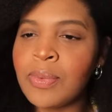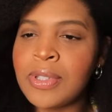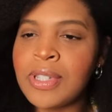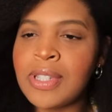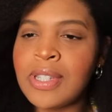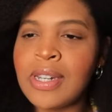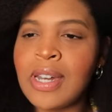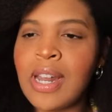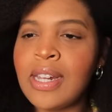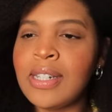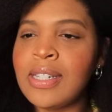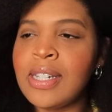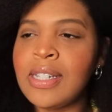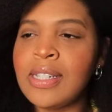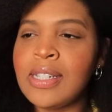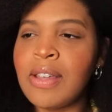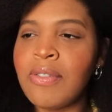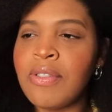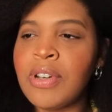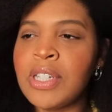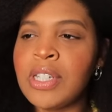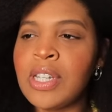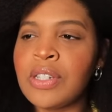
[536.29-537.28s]
What's the
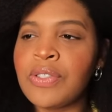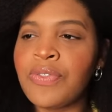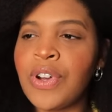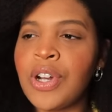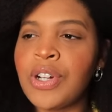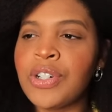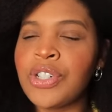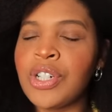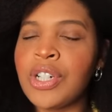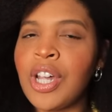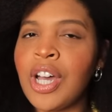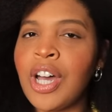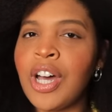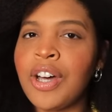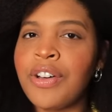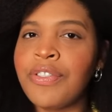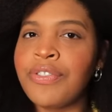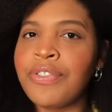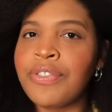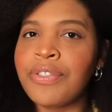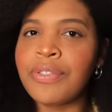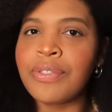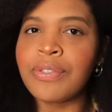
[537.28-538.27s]
1976 version
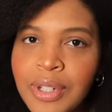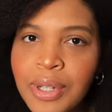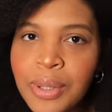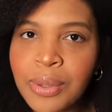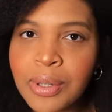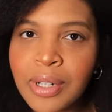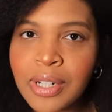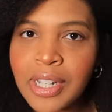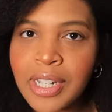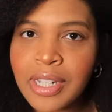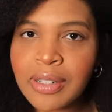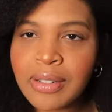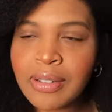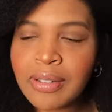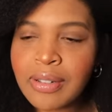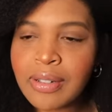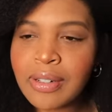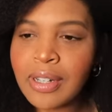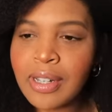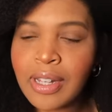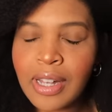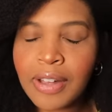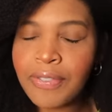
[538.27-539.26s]
of Googling
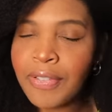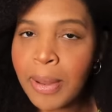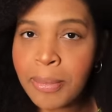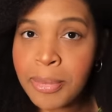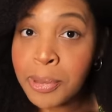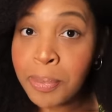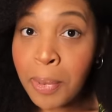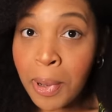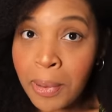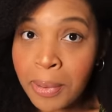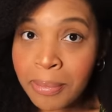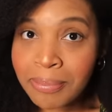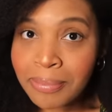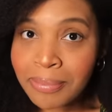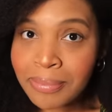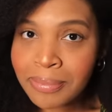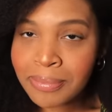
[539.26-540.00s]
a famous poem?